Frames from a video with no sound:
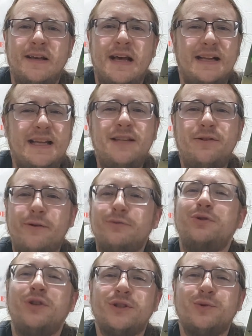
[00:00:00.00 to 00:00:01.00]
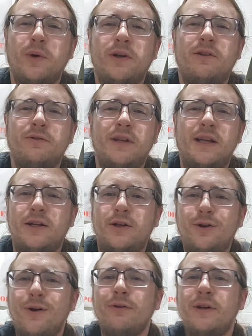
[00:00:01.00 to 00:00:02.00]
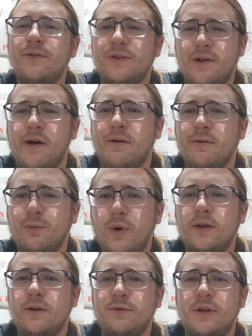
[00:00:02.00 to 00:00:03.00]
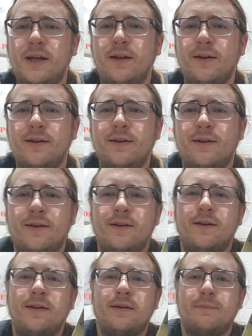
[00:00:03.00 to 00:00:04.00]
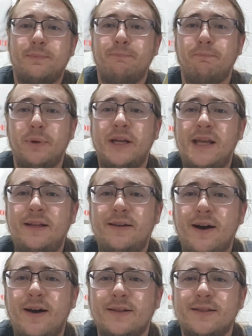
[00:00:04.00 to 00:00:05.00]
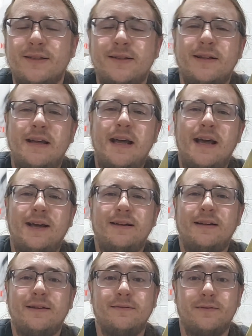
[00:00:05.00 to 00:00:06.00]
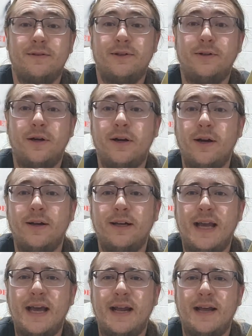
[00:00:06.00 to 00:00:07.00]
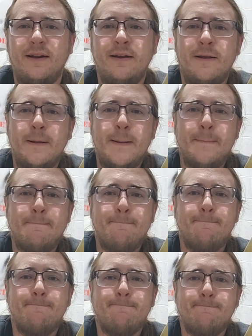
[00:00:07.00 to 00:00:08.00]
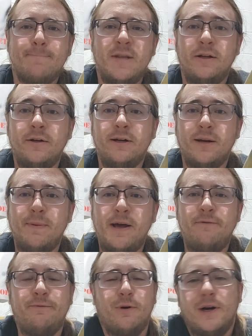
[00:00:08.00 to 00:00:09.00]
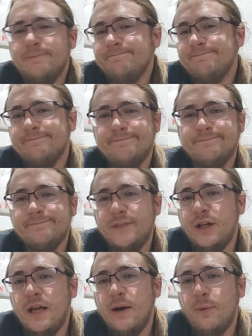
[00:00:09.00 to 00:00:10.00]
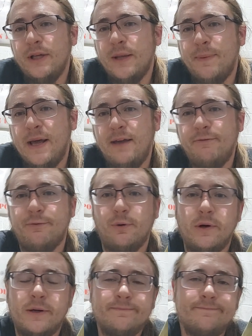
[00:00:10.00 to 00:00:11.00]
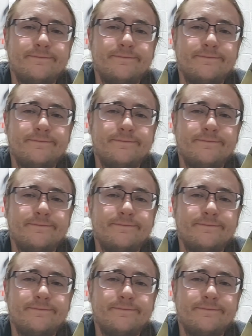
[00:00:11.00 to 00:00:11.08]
And he knows just what you need. You don't even know what you need. But he does. And you're going to get it. And you're going to pay for it. You get what you pay for.